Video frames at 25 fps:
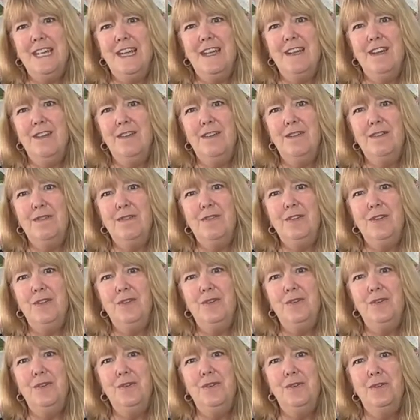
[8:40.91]
And if
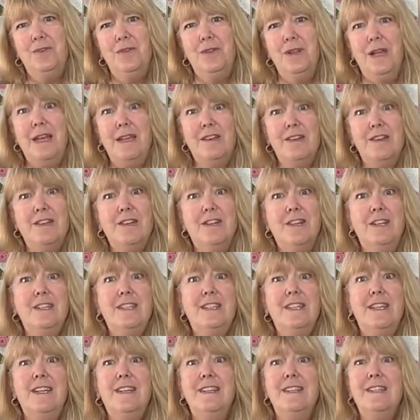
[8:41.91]
you like our
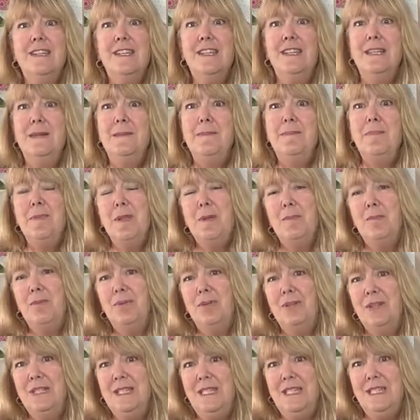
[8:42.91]
content,
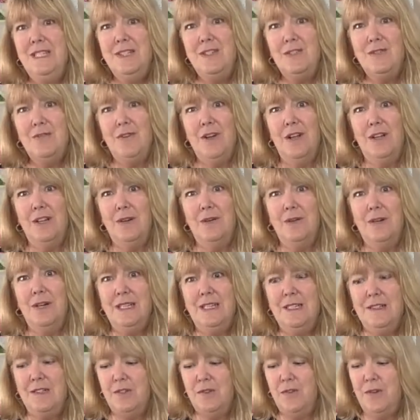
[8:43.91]
please follow our
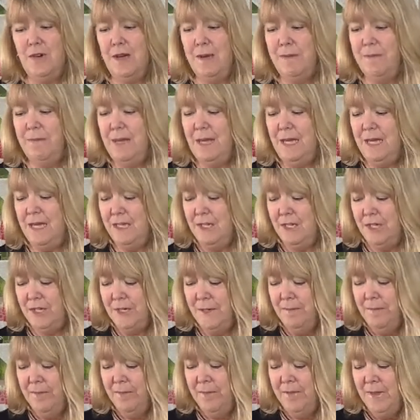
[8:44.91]
Instagram
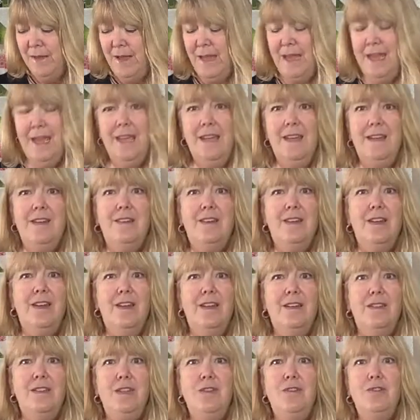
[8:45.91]
page, and
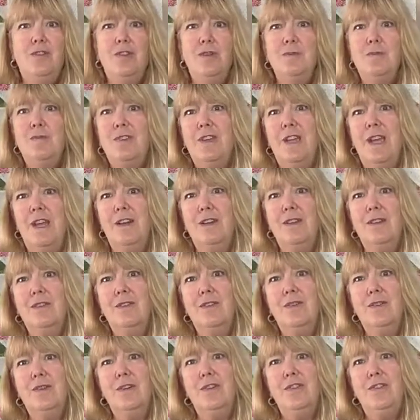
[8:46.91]
the YouTube channel,
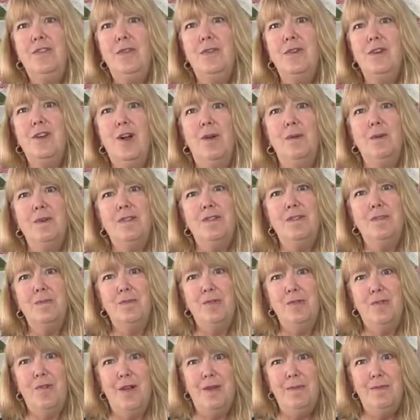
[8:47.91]
of course, you can always
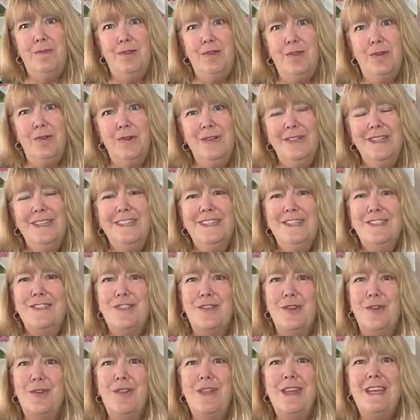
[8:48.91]
subscribe to.
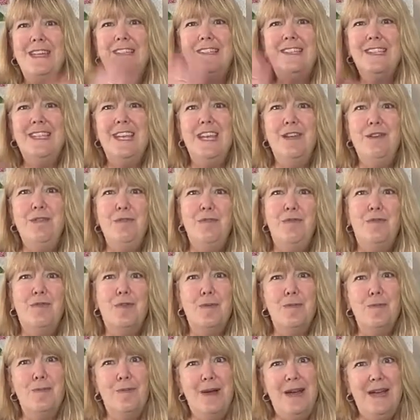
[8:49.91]
So thanks again,
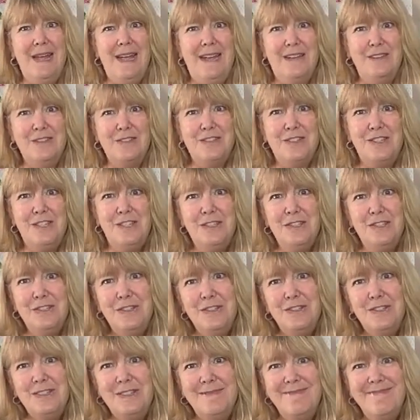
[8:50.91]
from my house to
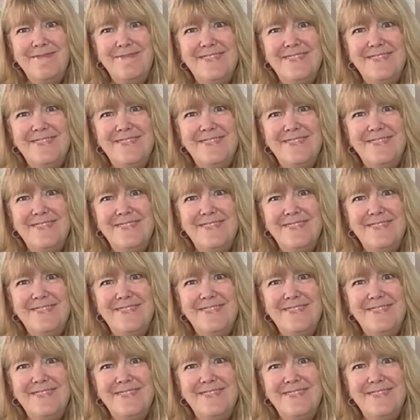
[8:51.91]
yours.